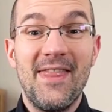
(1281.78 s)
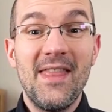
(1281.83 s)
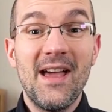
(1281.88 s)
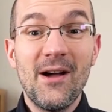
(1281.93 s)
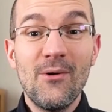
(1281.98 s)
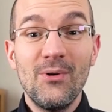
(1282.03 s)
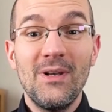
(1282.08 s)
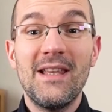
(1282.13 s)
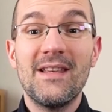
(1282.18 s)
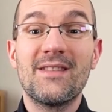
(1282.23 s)

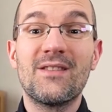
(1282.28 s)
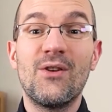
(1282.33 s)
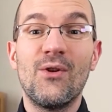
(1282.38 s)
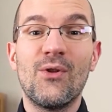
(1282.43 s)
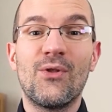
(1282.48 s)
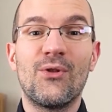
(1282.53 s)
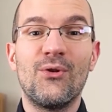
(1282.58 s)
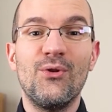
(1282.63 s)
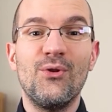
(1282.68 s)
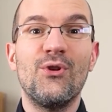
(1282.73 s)
now let's
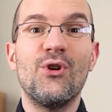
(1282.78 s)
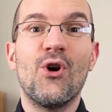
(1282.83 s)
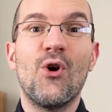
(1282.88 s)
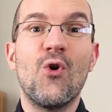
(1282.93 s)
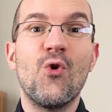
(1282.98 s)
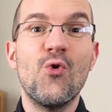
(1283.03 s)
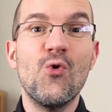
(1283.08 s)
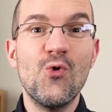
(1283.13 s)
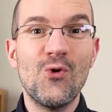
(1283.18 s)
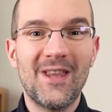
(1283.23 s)
go through the
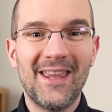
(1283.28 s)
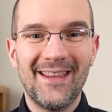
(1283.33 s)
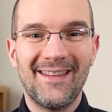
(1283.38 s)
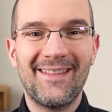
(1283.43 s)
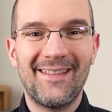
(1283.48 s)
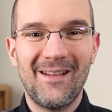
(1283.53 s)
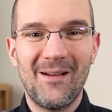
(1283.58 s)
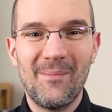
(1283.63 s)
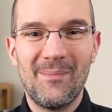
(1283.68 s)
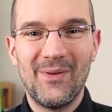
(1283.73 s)
hook
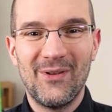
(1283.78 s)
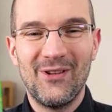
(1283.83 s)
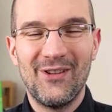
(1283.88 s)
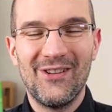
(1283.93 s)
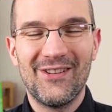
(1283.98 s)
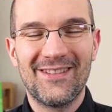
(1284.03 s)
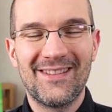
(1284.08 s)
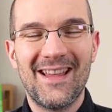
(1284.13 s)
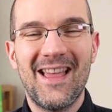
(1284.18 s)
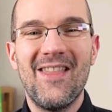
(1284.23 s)

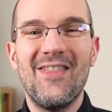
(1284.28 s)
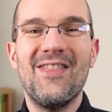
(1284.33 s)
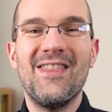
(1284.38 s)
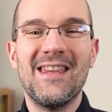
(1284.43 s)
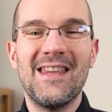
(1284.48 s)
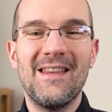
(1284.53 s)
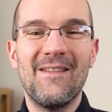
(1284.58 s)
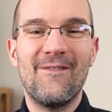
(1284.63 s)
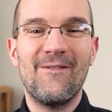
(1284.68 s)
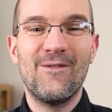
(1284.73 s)
examples.
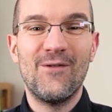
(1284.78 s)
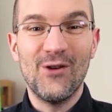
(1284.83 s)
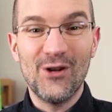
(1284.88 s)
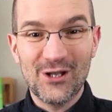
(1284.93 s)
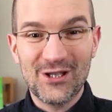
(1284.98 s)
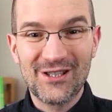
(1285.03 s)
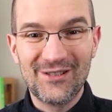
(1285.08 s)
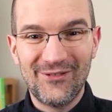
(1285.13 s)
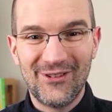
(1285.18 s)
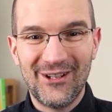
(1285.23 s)
The
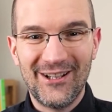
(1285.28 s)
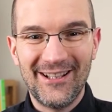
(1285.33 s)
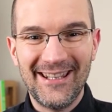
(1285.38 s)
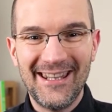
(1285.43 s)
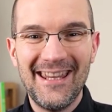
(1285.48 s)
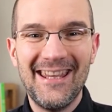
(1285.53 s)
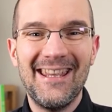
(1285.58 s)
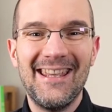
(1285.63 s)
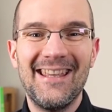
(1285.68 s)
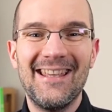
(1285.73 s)
first one
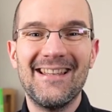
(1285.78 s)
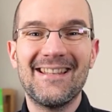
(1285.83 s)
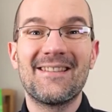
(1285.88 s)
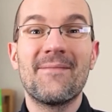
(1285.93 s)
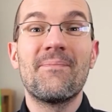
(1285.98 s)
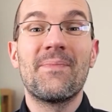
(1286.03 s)
is